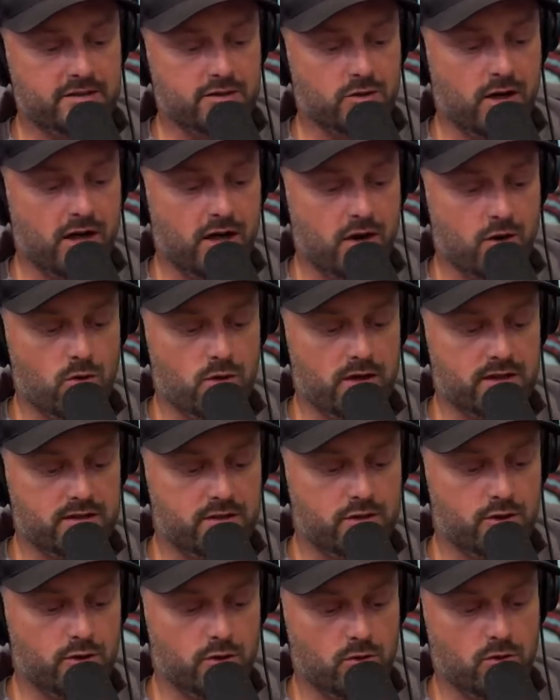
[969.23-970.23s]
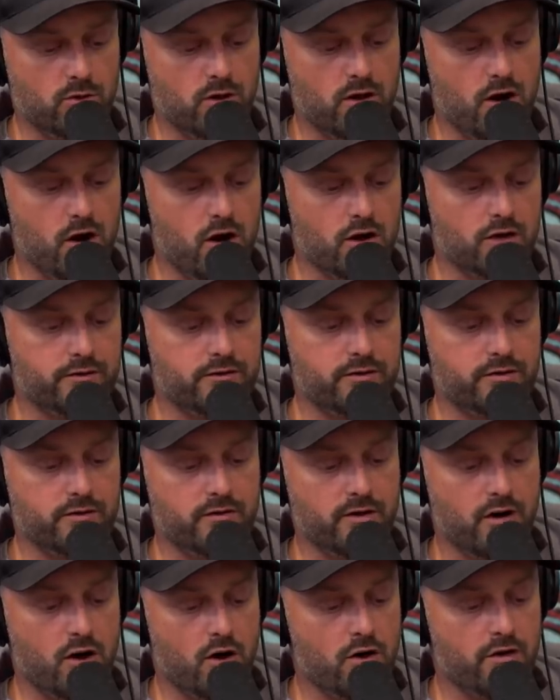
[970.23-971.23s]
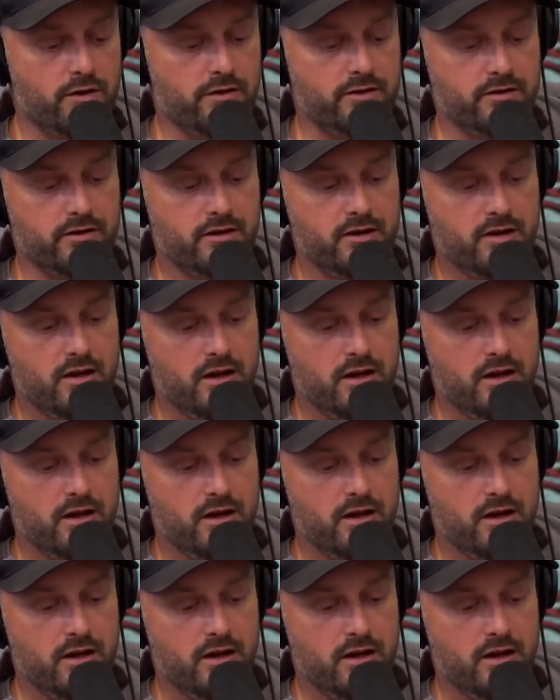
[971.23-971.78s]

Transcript: so I owe it to all of you, all the